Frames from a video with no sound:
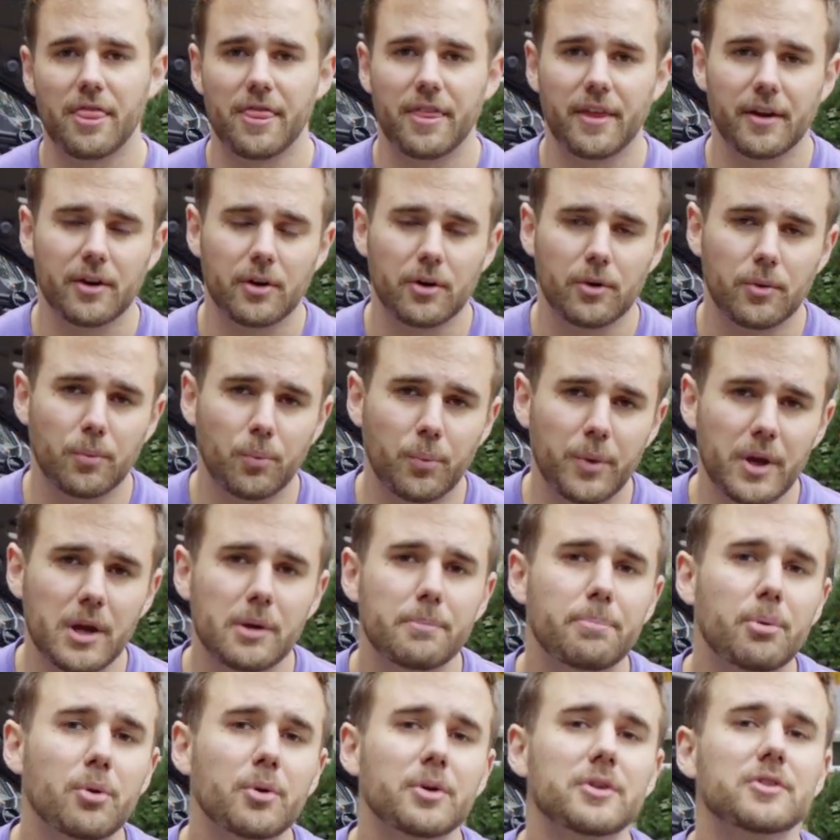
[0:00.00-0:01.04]
their
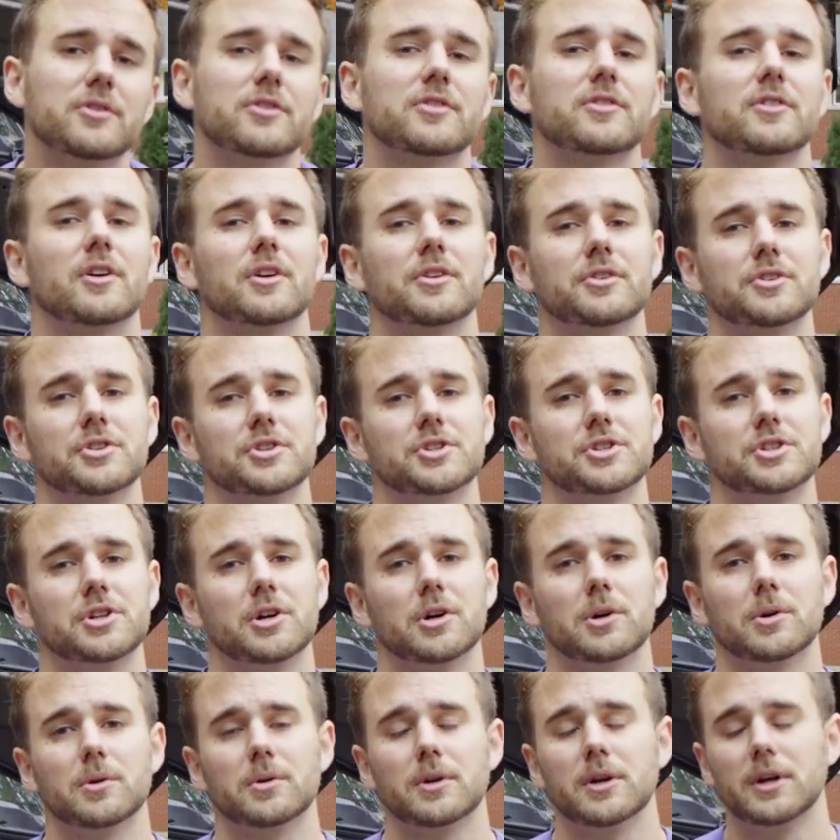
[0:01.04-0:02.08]
weak points start to
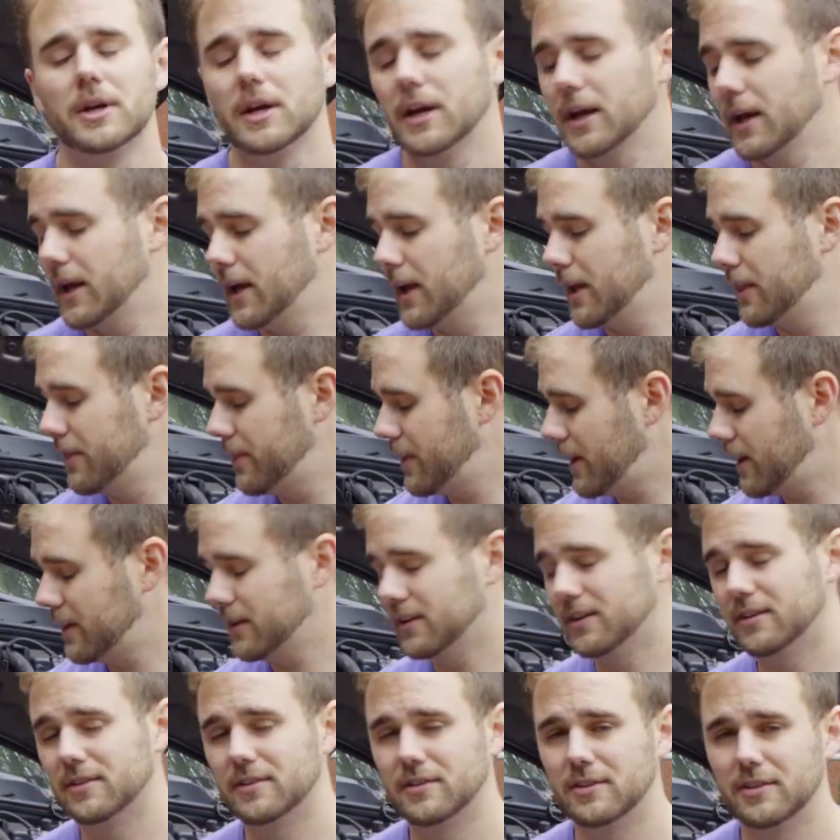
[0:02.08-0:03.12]
show, and
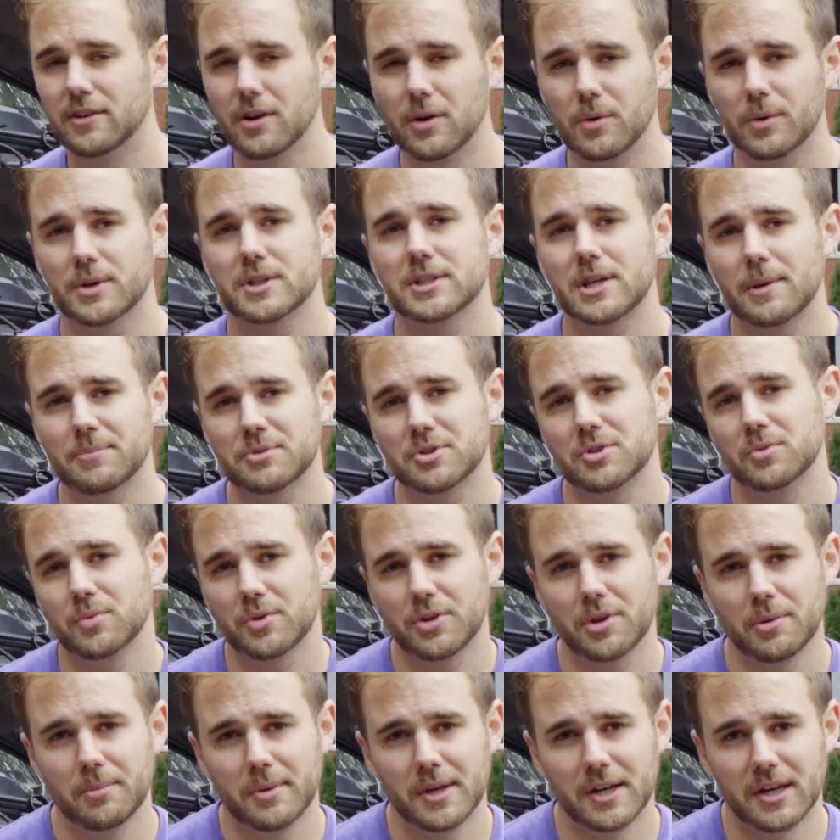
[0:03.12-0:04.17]
that is no exception
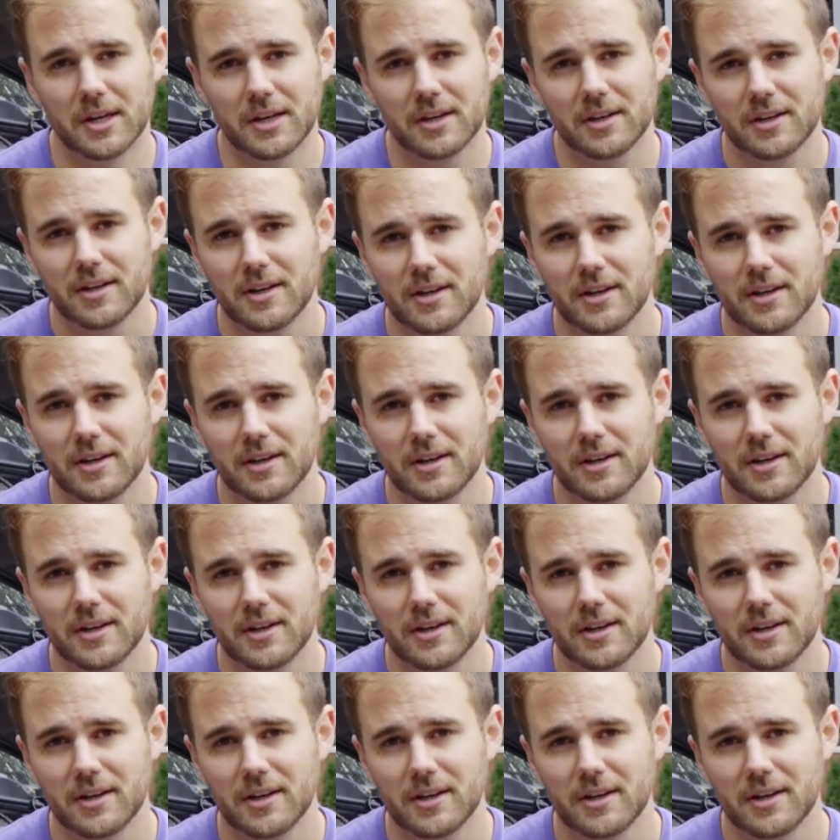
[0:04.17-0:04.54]
with the Mini.